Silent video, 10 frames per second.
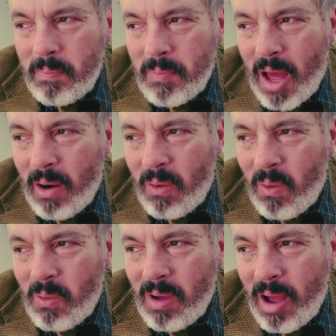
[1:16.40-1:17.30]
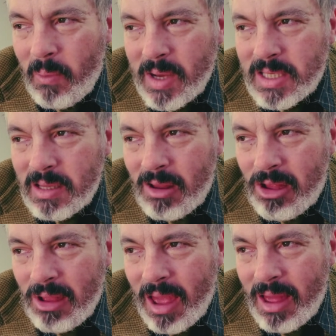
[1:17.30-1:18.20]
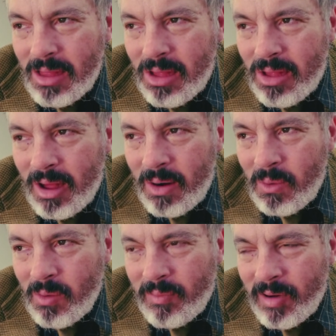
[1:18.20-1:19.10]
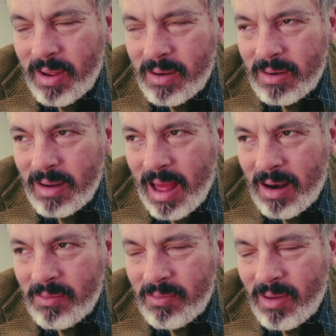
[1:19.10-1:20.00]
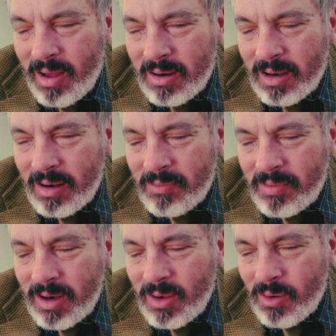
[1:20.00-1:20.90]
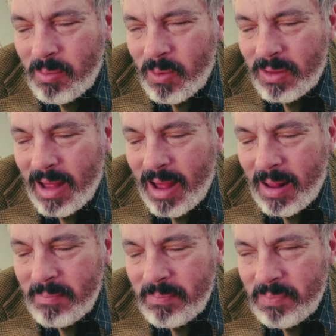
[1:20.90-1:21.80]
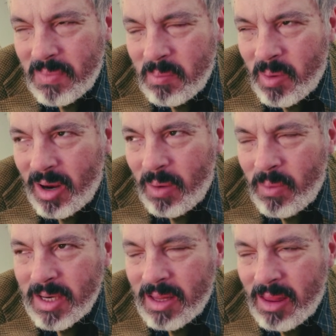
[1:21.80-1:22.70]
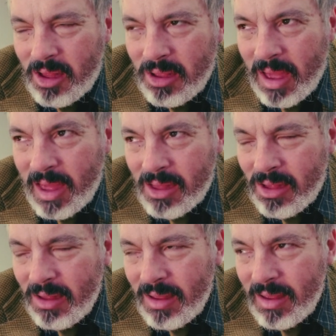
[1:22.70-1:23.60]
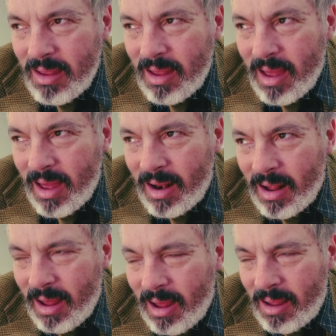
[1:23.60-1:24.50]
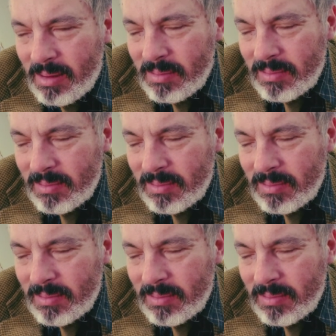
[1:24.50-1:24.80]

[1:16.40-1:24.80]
don't know. I went to the States. I don't know if I had I did a video about that, but I went to the States and,